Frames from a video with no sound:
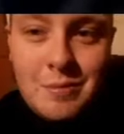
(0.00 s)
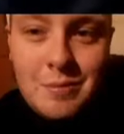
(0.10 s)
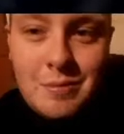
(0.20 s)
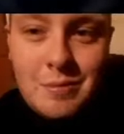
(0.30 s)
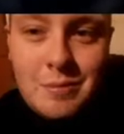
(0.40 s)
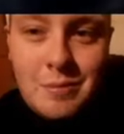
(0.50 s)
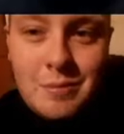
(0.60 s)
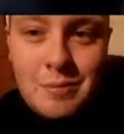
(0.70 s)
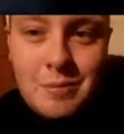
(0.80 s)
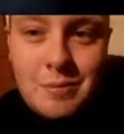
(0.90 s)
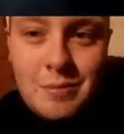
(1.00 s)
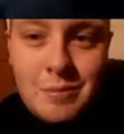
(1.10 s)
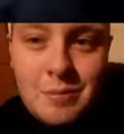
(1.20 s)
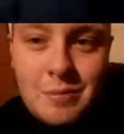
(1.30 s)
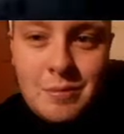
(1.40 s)

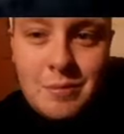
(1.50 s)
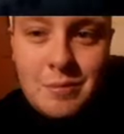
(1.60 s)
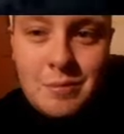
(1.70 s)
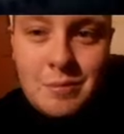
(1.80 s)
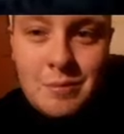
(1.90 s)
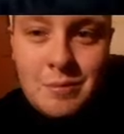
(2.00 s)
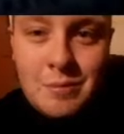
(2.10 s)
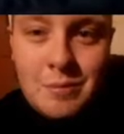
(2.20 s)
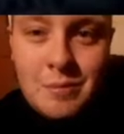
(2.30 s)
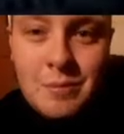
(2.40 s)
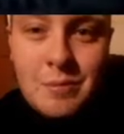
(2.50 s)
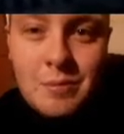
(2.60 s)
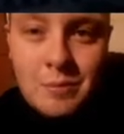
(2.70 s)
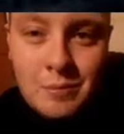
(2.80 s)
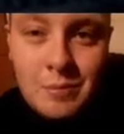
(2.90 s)

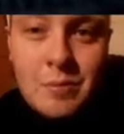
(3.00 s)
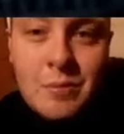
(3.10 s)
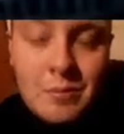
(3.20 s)
No words are spoken by the person on screen.